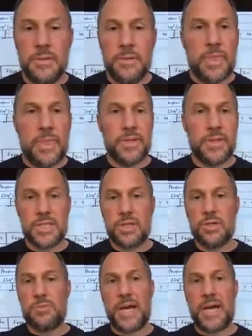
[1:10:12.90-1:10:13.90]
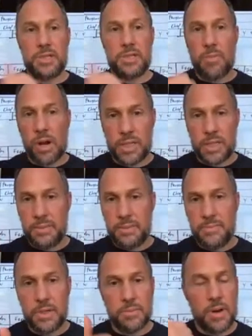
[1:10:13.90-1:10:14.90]
Well, this goes back to marketing.
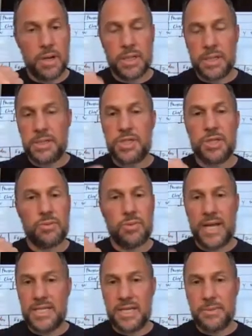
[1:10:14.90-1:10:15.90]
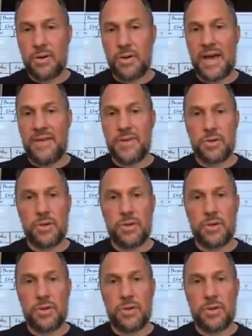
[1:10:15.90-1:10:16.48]
You're marketing to the right demographic.